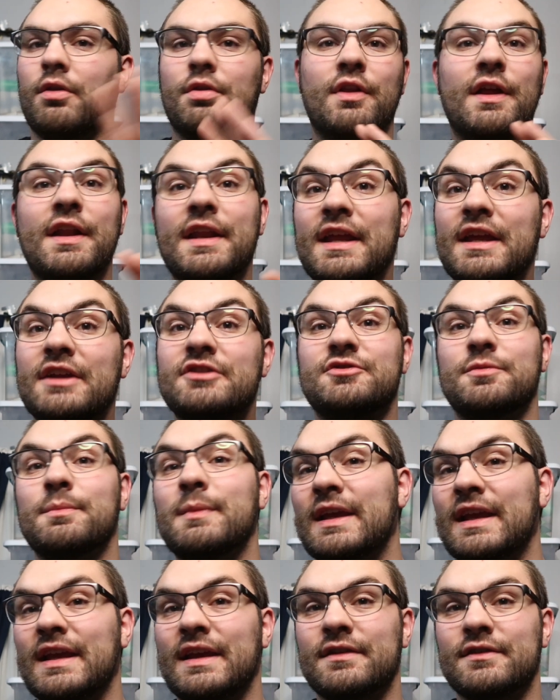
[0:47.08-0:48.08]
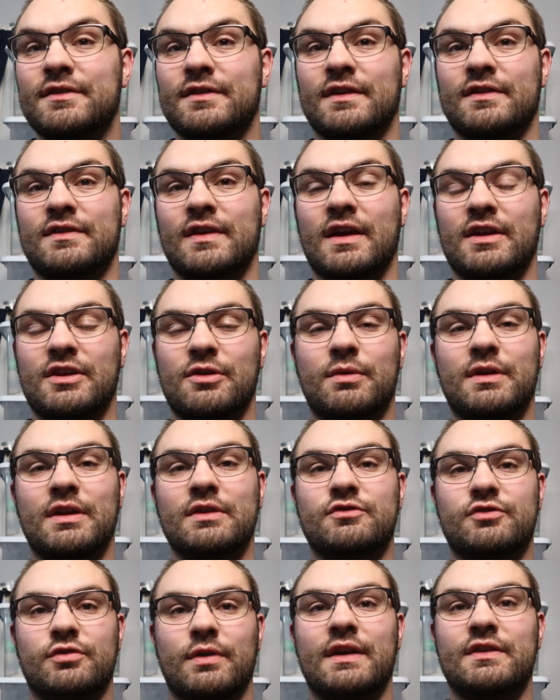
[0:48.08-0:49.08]
lineage means is that you
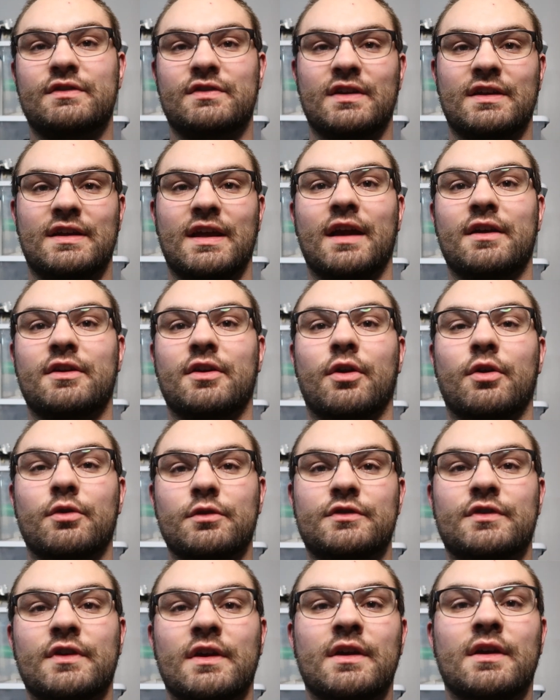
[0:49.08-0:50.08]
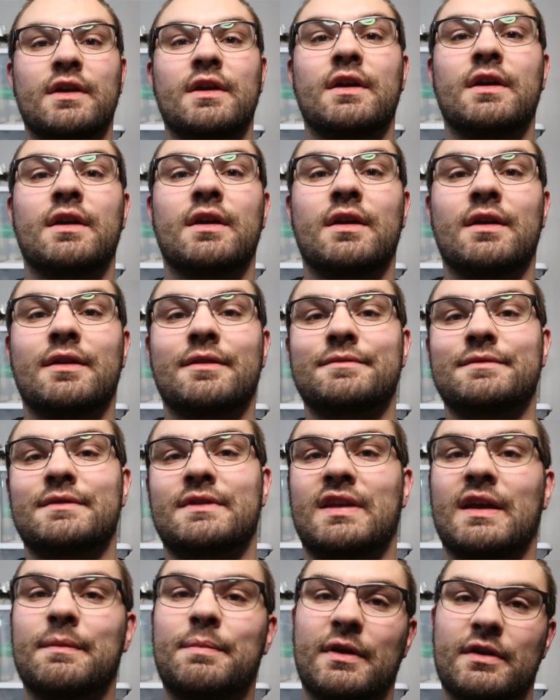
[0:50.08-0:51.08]
can trace the geckos.
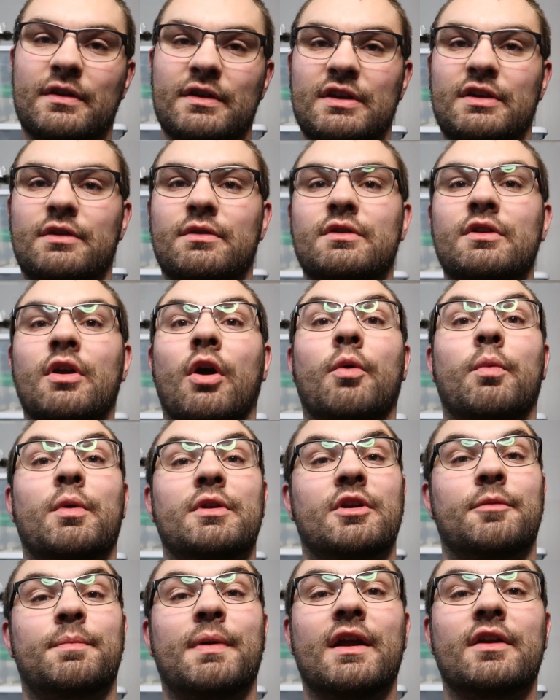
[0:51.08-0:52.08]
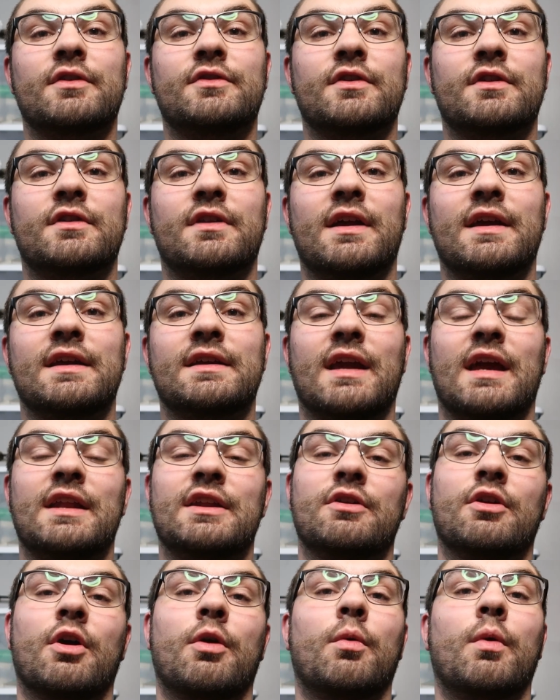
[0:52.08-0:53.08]
Typically you know what their parents look like,
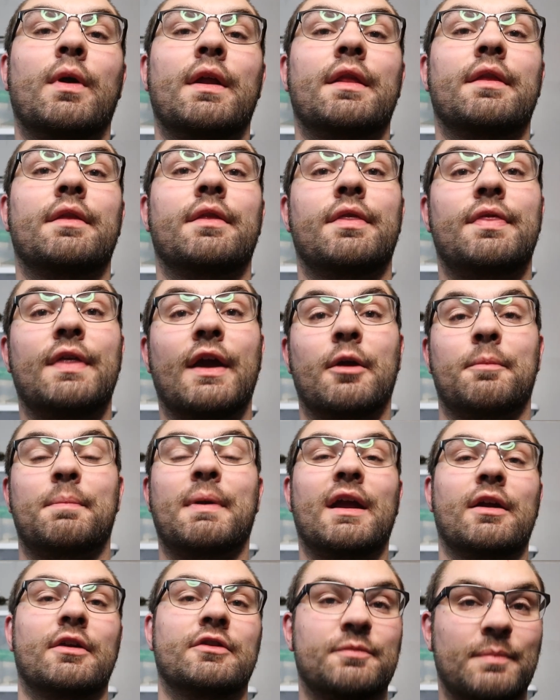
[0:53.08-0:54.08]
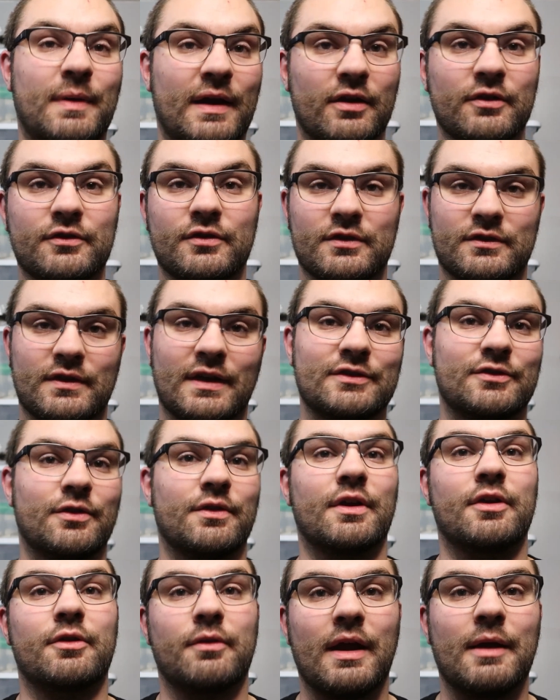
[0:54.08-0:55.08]
and you know what their parents look like,
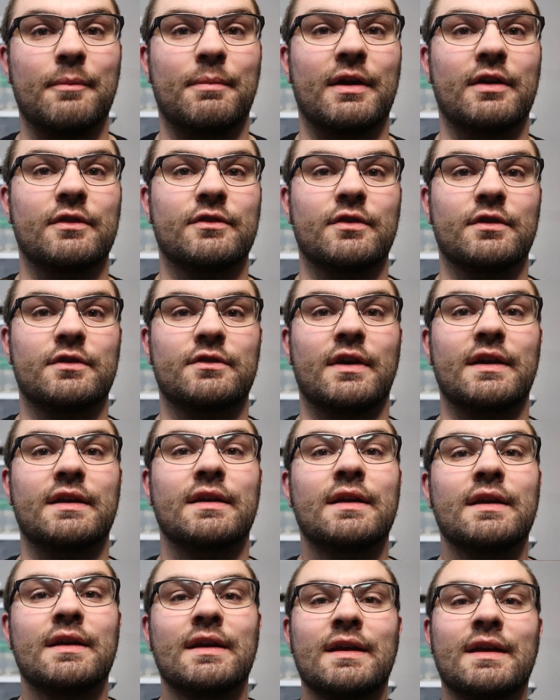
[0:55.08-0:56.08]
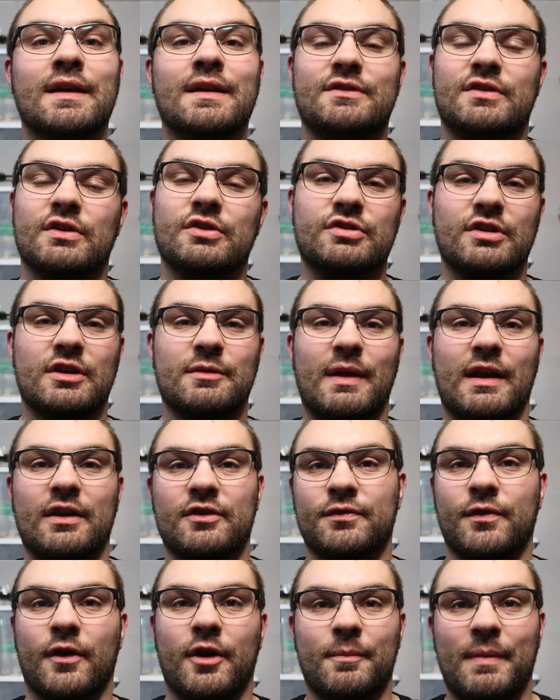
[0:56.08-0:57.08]
so their grandparents look like. It's usually about
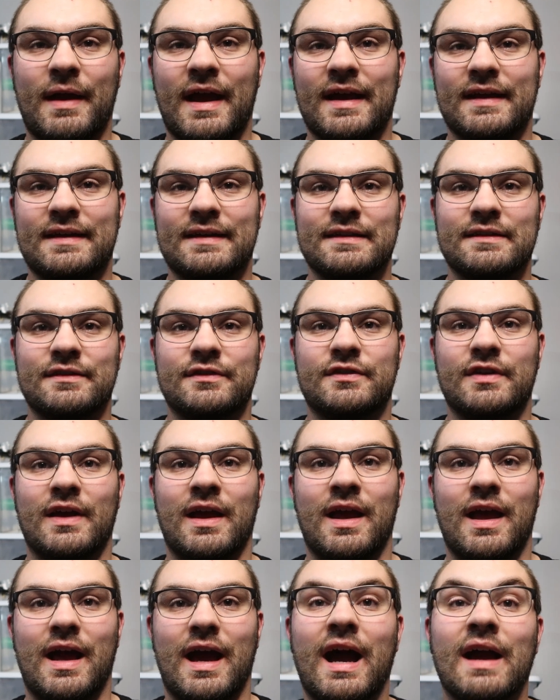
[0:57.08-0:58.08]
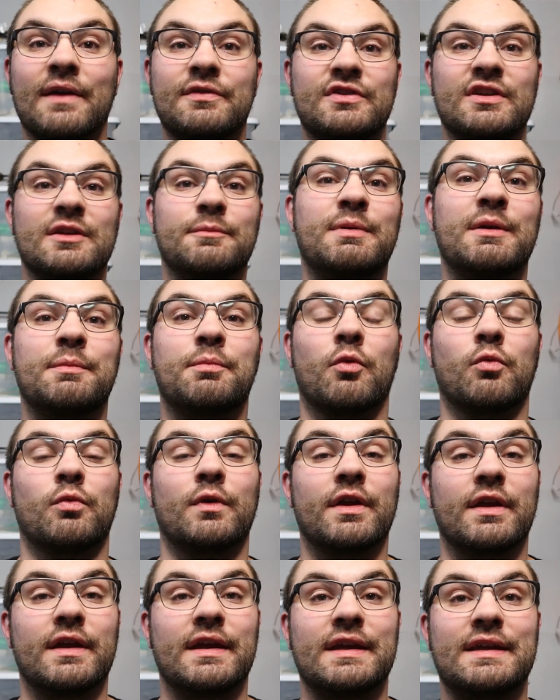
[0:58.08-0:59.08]
as far back as I've seen people
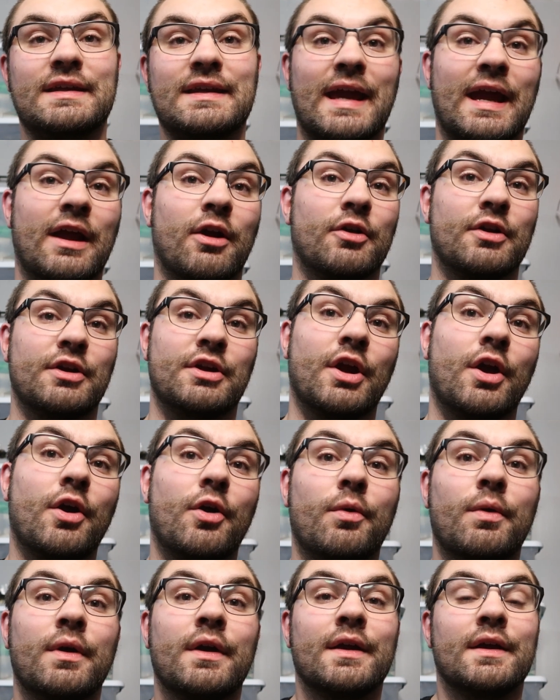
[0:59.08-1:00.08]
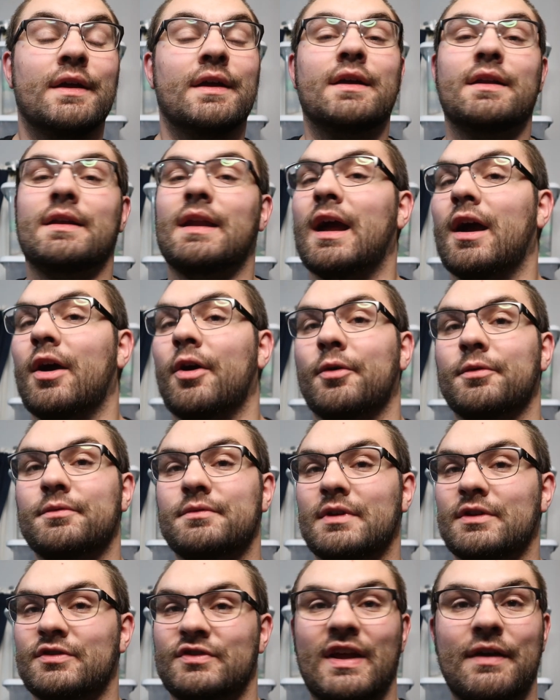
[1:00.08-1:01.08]
really care to go. Now,
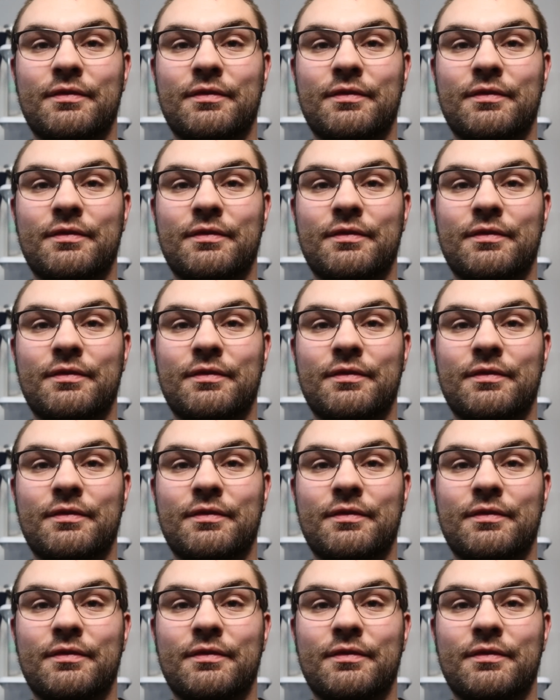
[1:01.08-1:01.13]
there's